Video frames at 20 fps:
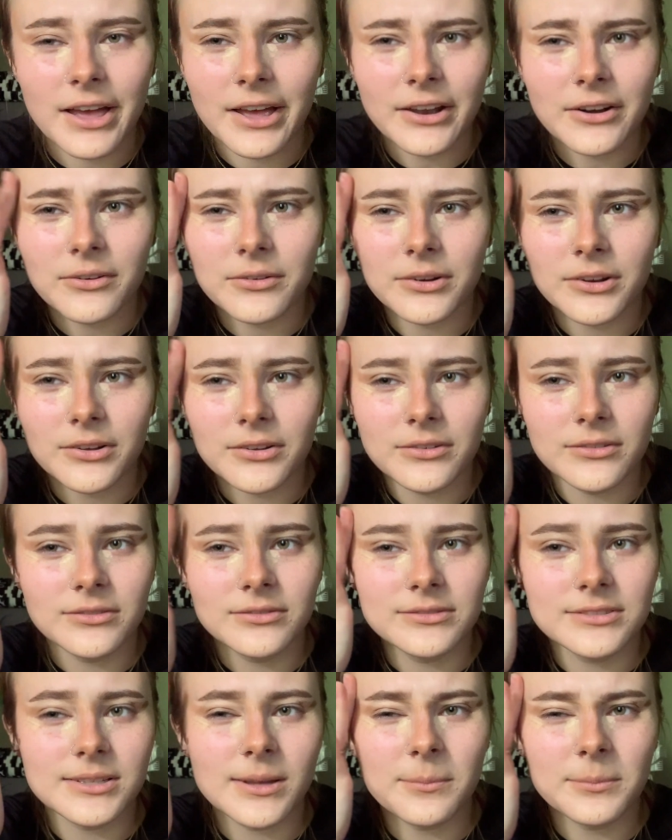I don't know,
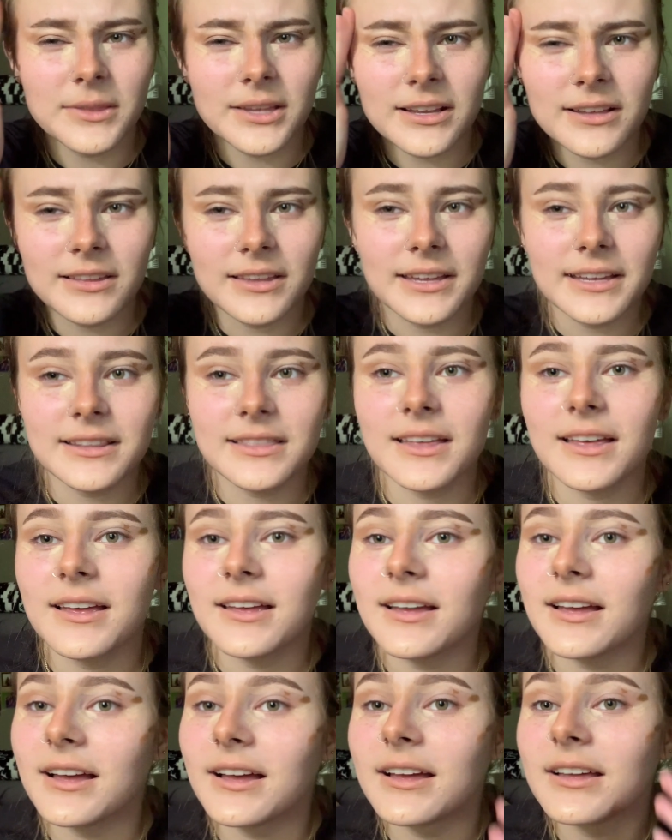something like
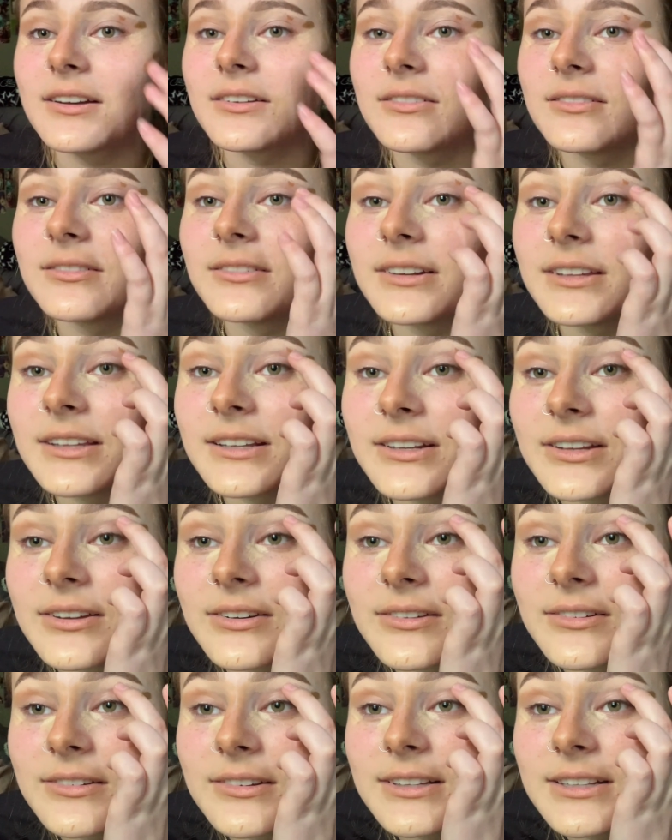that. I don't really
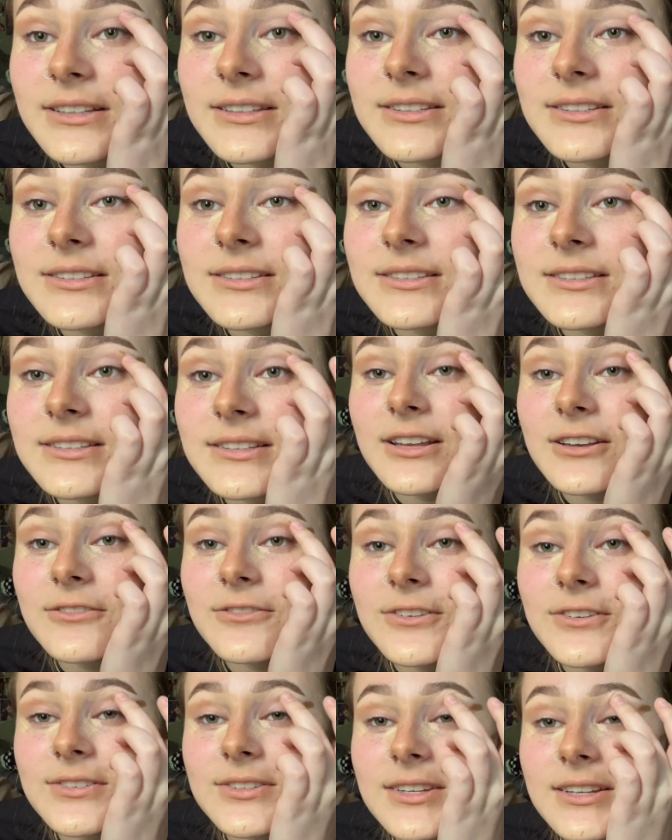know. It's
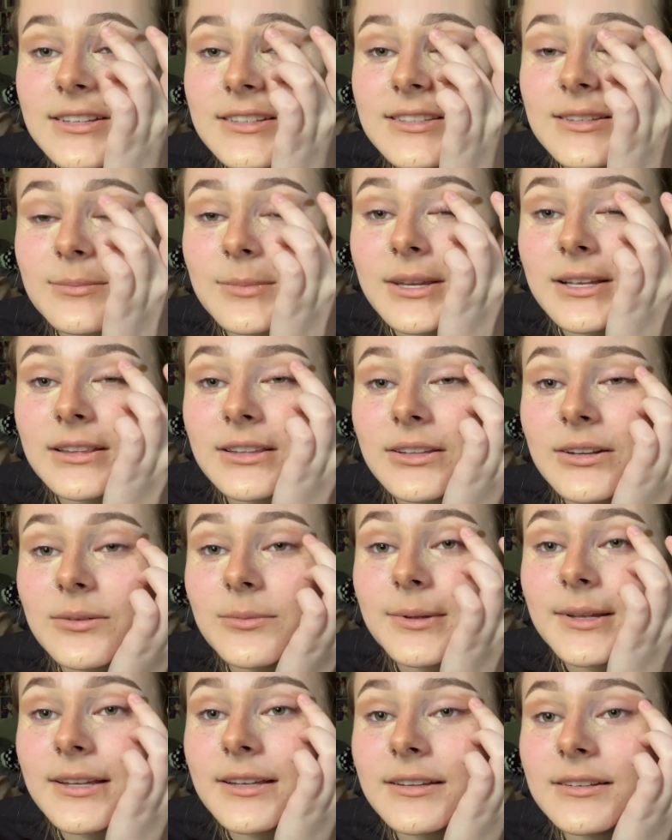confusing to me a little
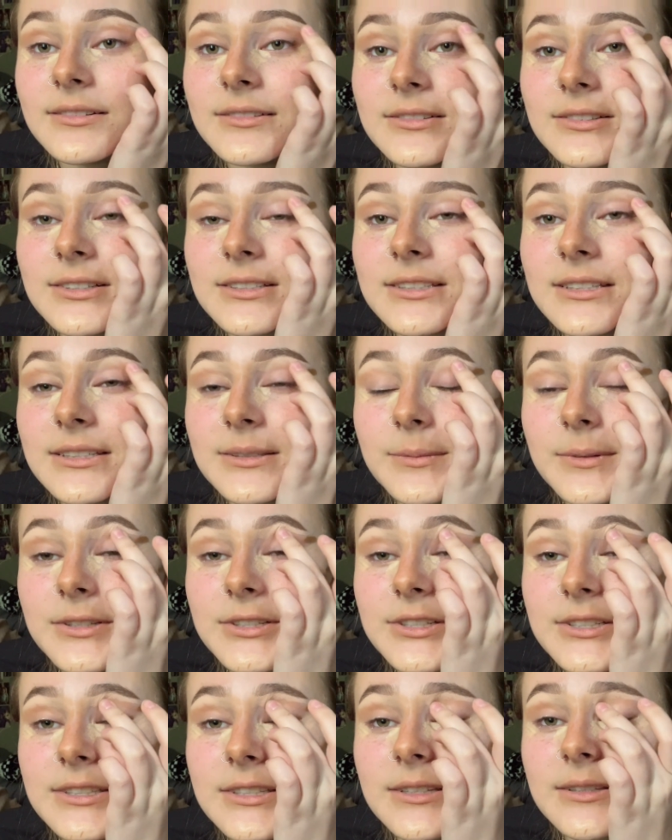bit, just as
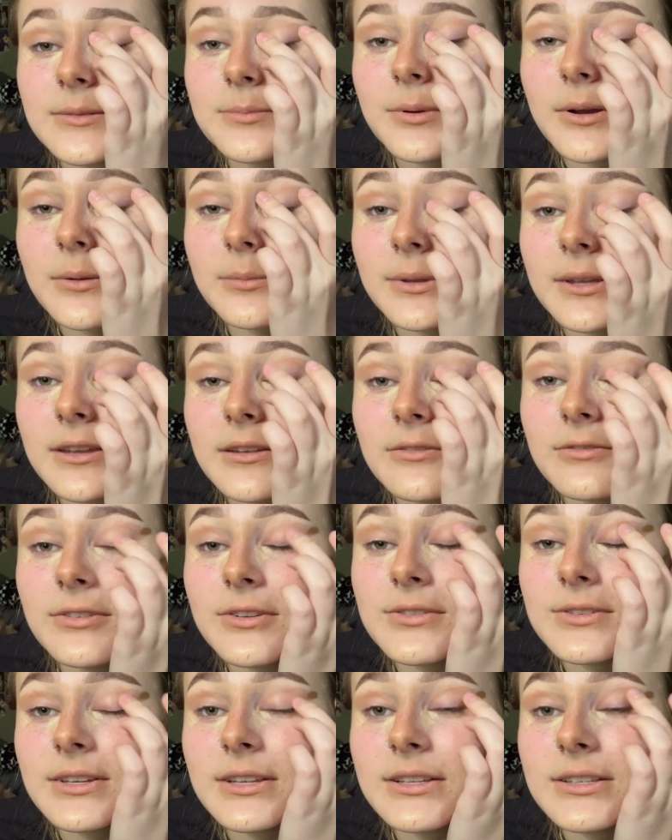much as it's probably
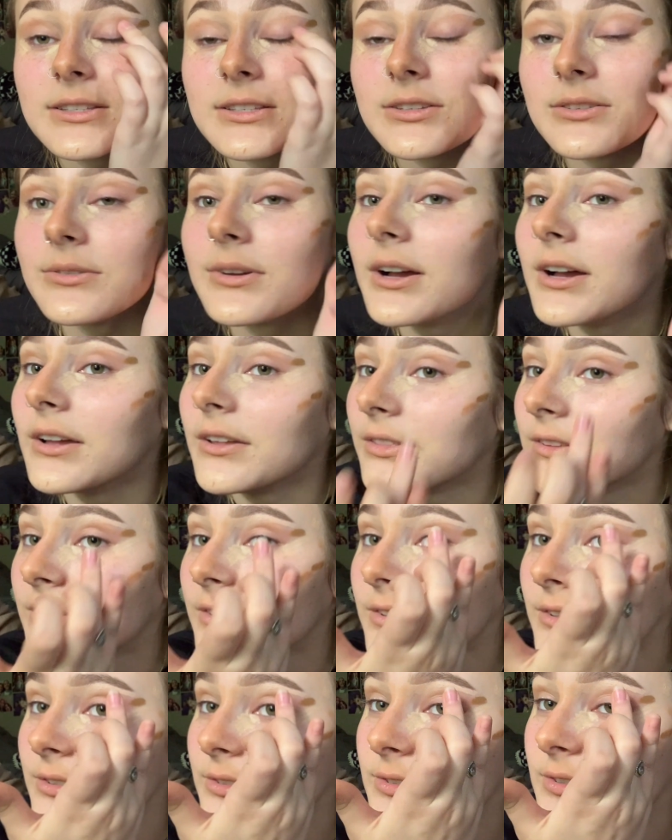confusing to
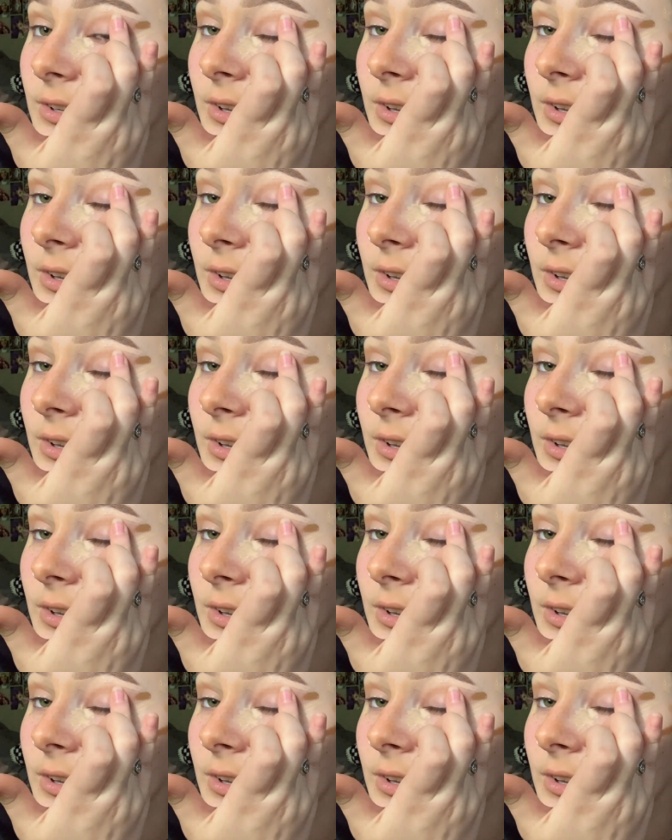others.